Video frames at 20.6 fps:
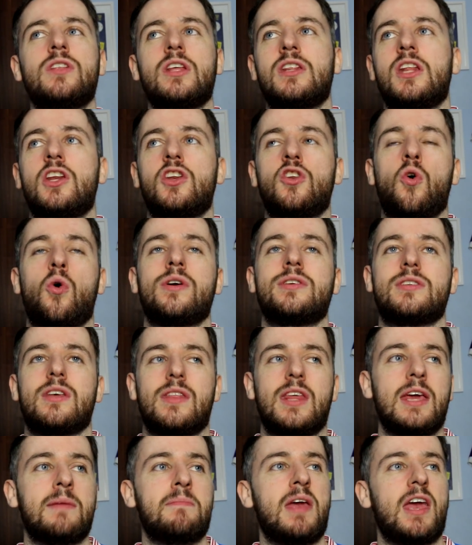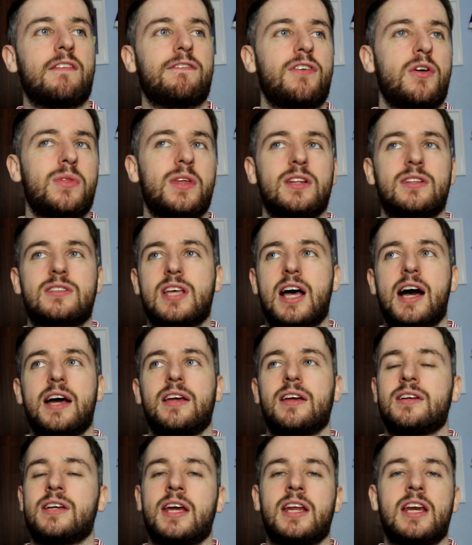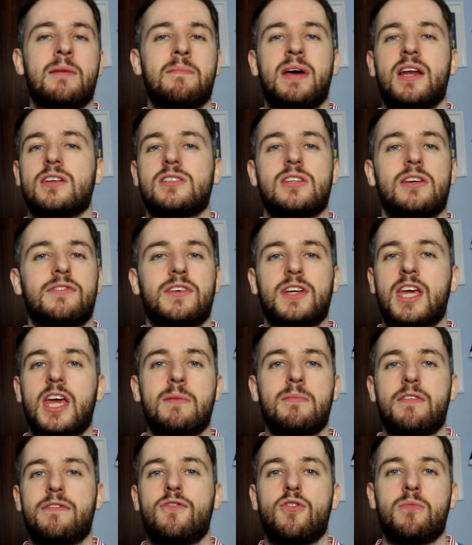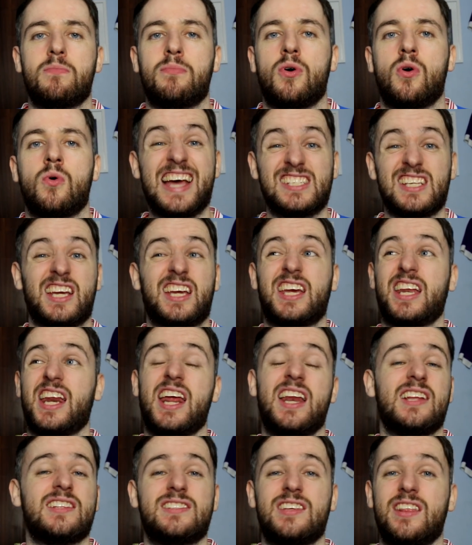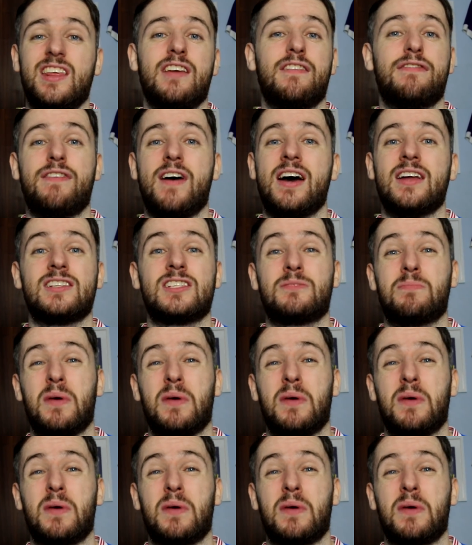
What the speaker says: and the noise that they make for the entire 90 minutes of a game of football is a credit to their fans.